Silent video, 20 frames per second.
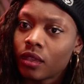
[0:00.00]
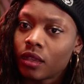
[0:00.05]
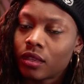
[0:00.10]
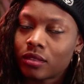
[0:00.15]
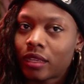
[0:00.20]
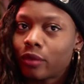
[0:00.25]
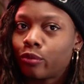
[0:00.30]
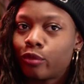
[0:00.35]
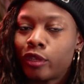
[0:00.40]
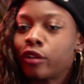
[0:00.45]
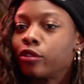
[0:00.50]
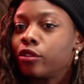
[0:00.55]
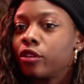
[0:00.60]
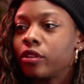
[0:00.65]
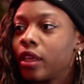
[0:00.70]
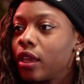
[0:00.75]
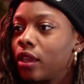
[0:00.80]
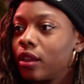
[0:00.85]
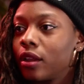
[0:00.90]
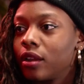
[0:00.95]
Because like we don't
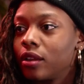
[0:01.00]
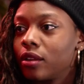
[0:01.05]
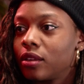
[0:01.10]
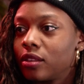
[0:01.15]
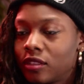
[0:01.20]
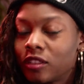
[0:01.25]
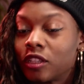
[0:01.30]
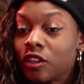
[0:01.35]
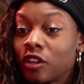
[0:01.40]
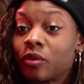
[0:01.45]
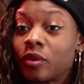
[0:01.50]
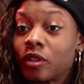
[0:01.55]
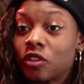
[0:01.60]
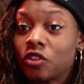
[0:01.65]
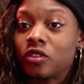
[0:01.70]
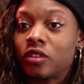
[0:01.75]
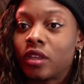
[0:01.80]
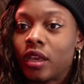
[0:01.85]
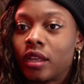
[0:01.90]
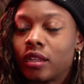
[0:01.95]
do that here. It's literally
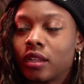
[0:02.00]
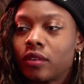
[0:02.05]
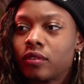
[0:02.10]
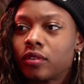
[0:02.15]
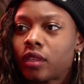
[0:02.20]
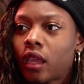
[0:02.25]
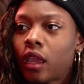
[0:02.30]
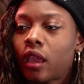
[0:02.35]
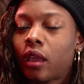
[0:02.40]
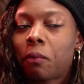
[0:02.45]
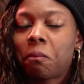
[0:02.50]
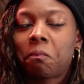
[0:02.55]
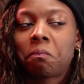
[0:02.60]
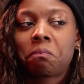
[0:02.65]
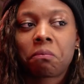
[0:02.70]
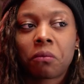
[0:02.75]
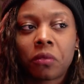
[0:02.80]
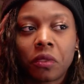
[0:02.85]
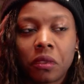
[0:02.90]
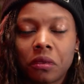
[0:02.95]
what she said, and I was like. Yeah.
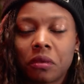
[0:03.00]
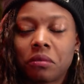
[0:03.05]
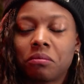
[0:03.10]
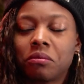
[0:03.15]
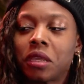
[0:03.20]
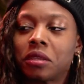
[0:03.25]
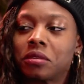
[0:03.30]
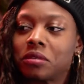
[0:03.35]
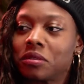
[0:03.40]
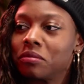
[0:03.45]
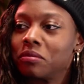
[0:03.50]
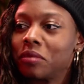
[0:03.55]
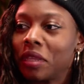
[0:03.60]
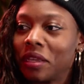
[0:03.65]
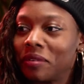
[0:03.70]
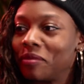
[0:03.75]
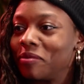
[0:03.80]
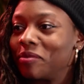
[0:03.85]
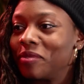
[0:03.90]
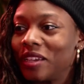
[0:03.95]
Nice. Like